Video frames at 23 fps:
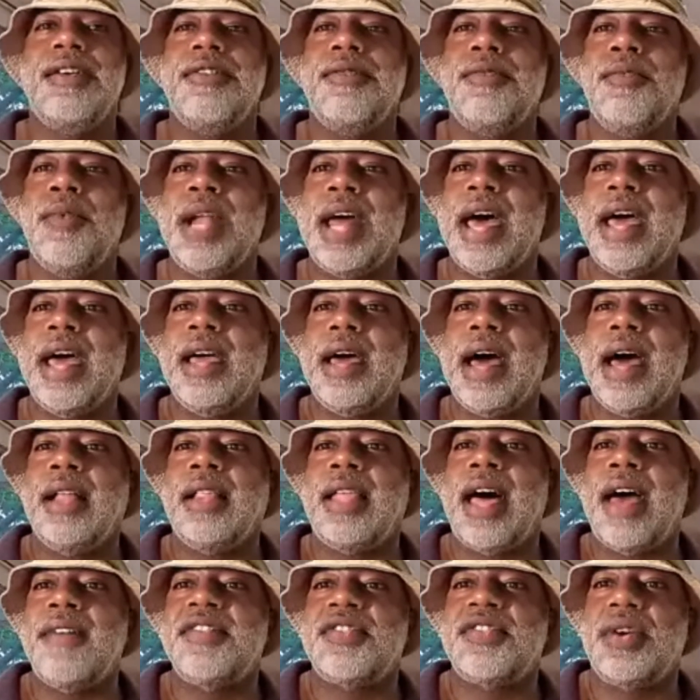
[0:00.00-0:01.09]
when I
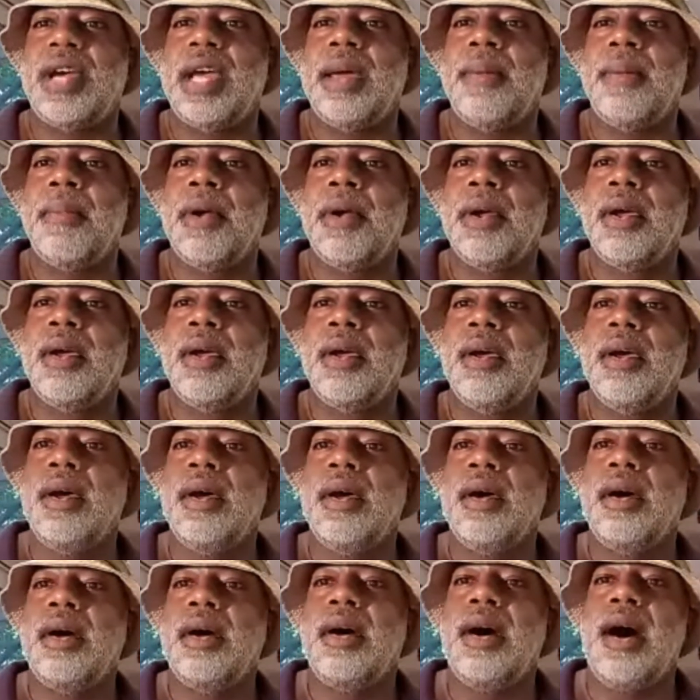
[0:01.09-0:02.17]
live stream.
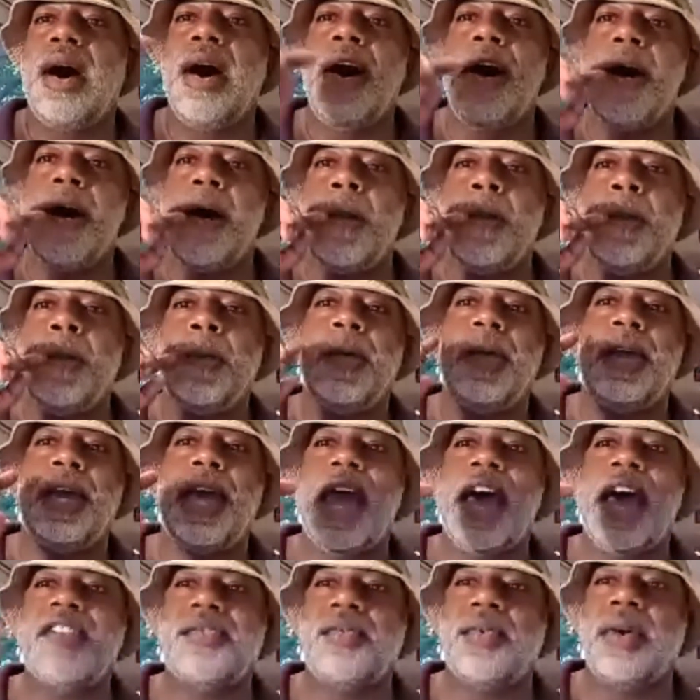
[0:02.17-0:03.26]

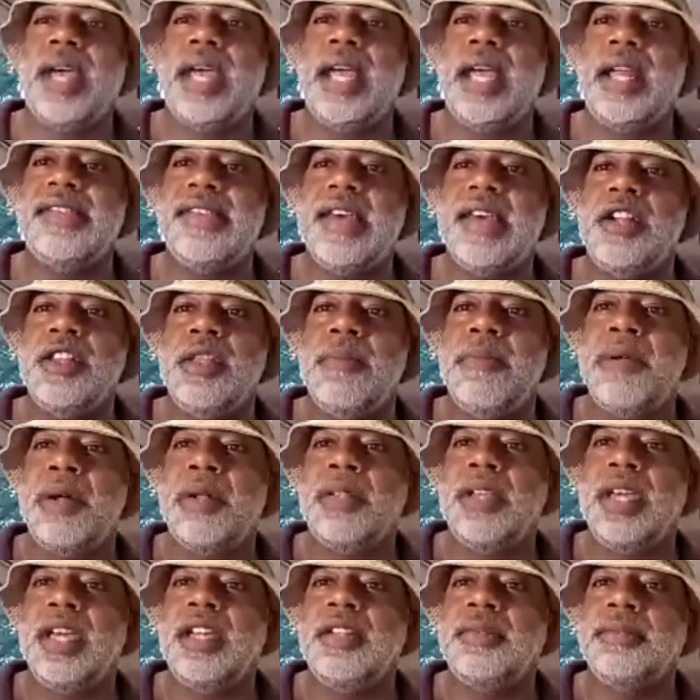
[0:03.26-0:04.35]
Chaos Rain has entered the
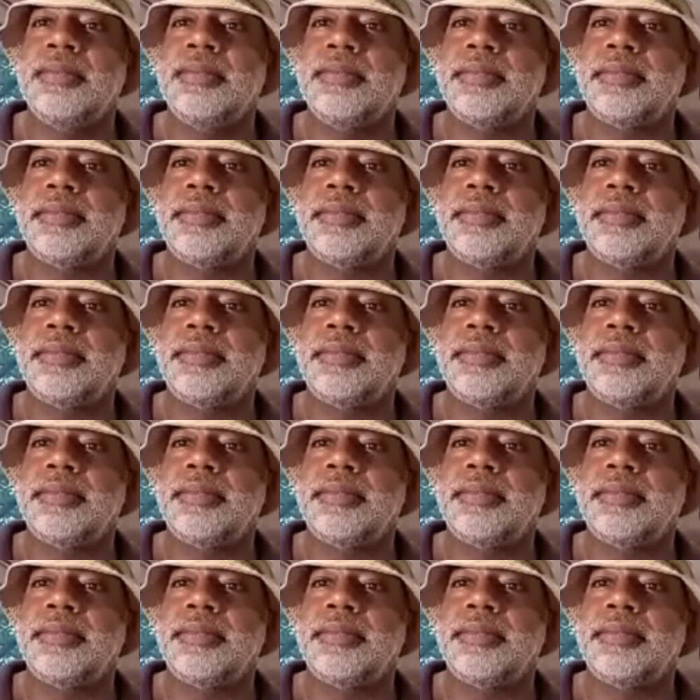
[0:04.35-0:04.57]
building.